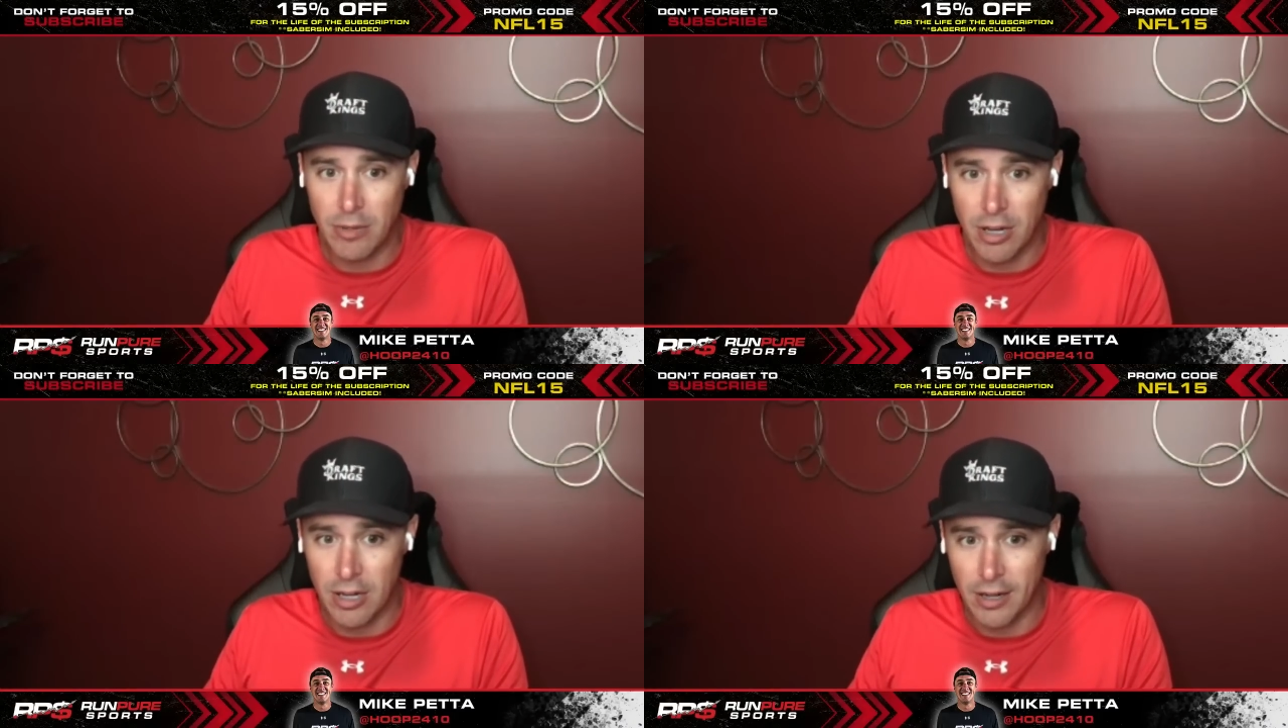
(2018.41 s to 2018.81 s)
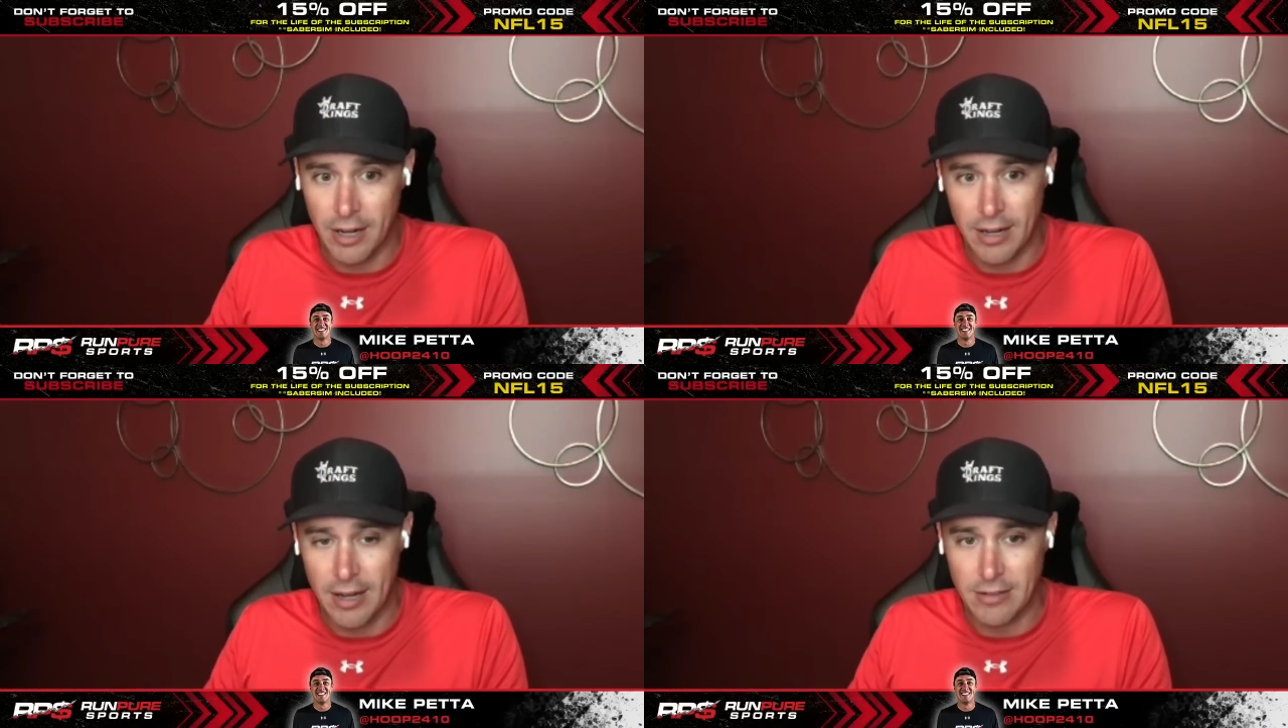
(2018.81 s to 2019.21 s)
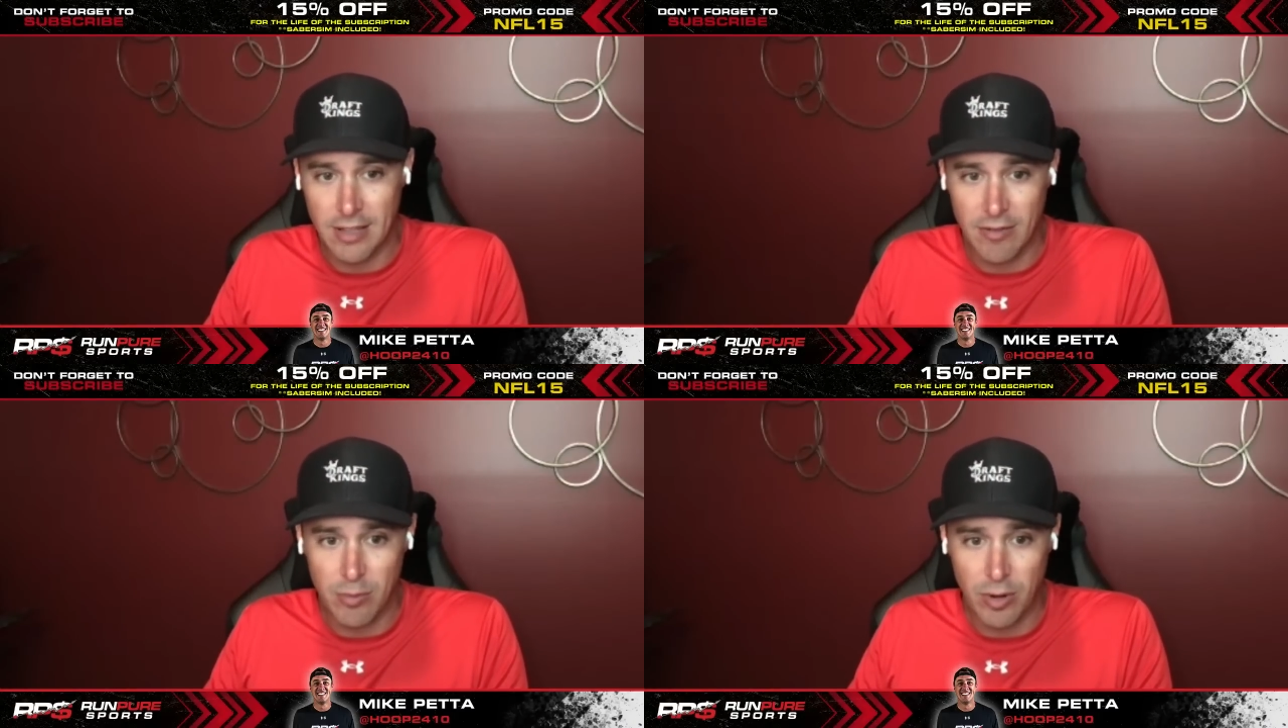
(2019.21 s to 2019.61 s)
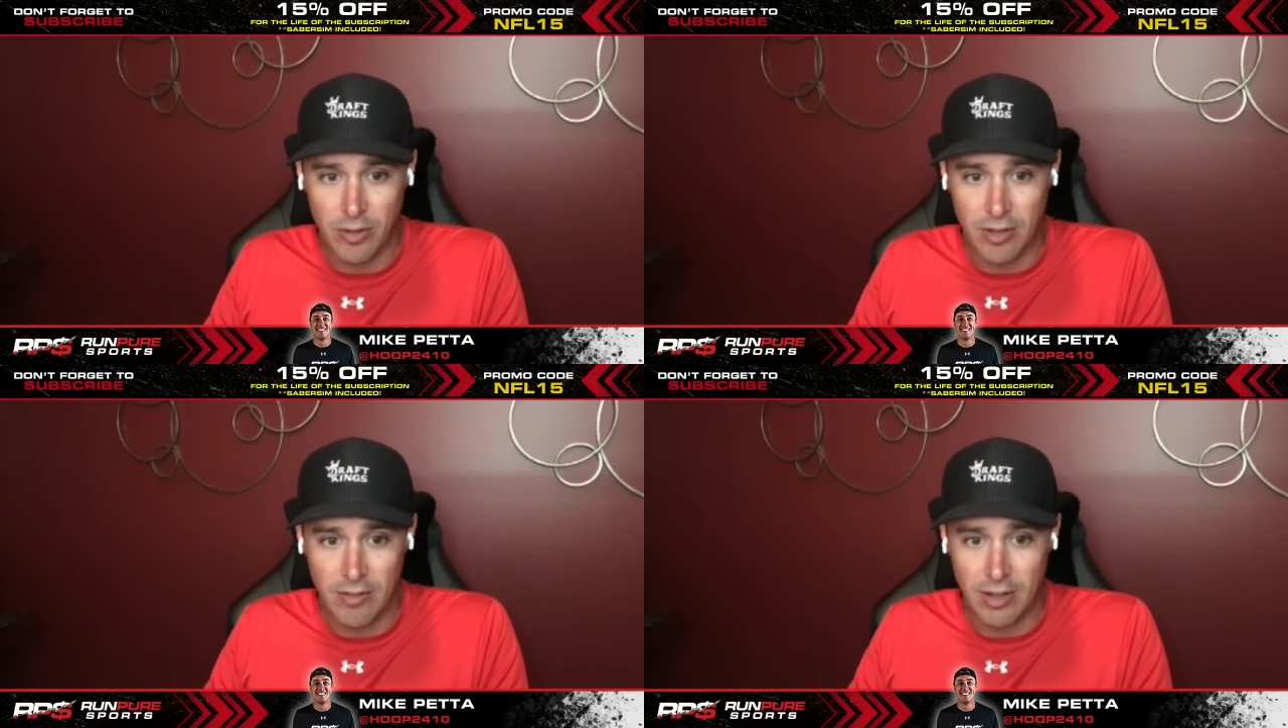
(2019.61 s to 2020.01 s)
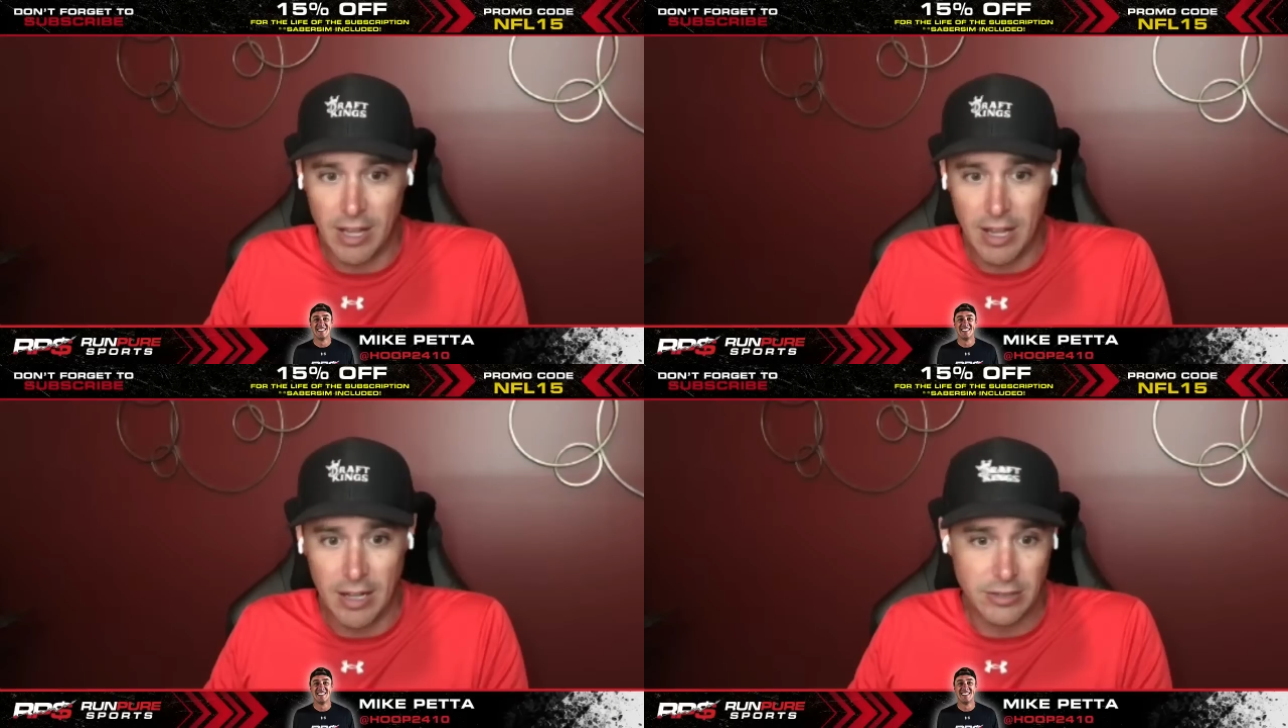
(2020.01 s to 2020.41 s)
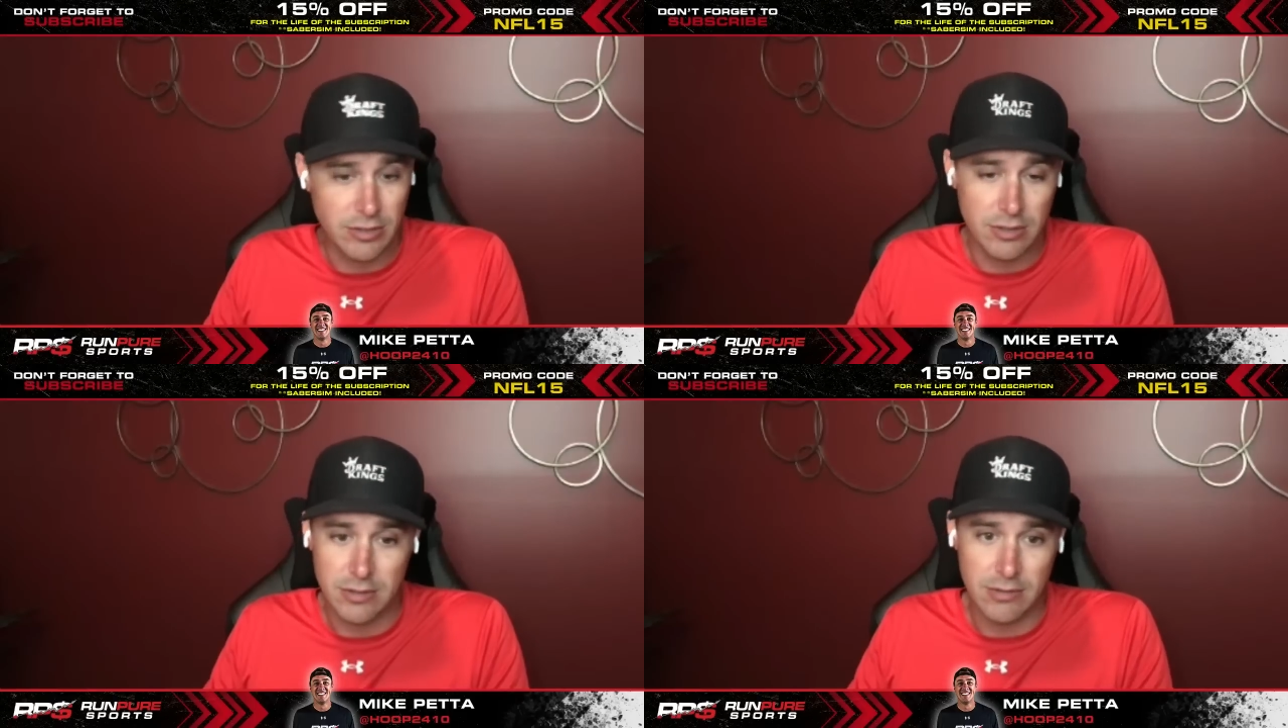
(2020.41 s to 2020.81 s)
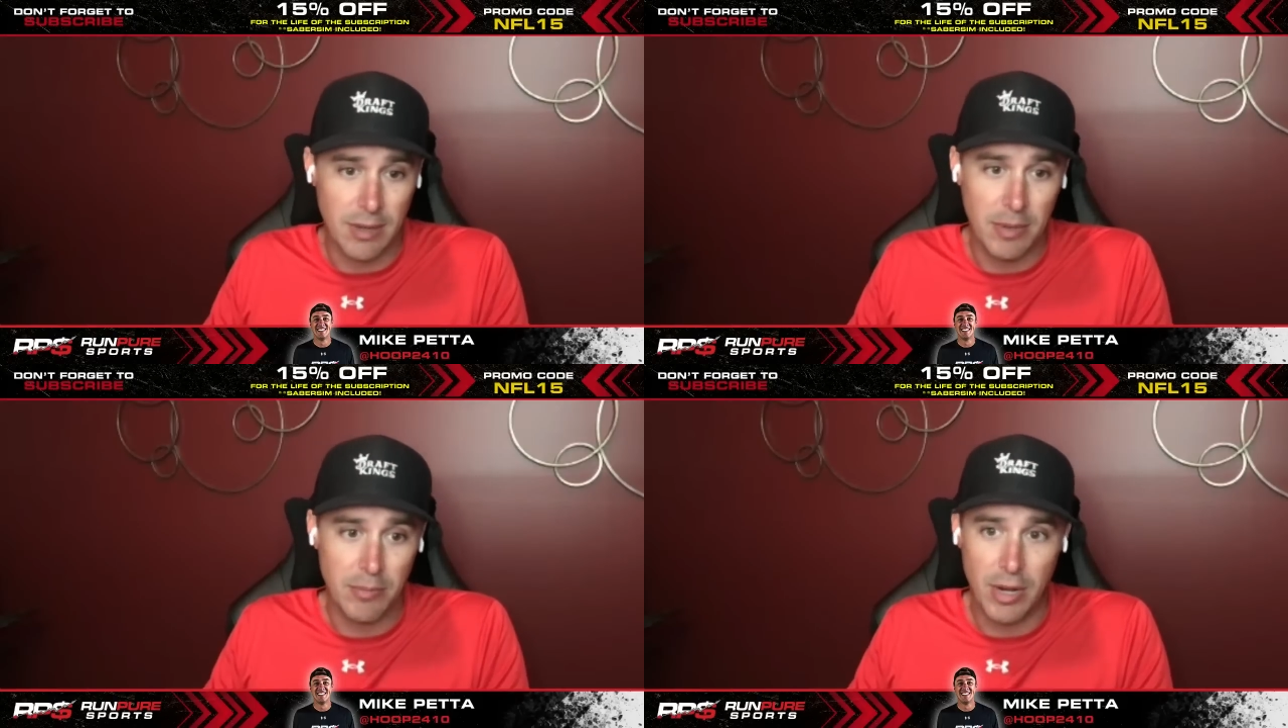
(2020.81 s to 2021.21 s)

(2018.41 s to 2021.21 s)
Long at 7.7K.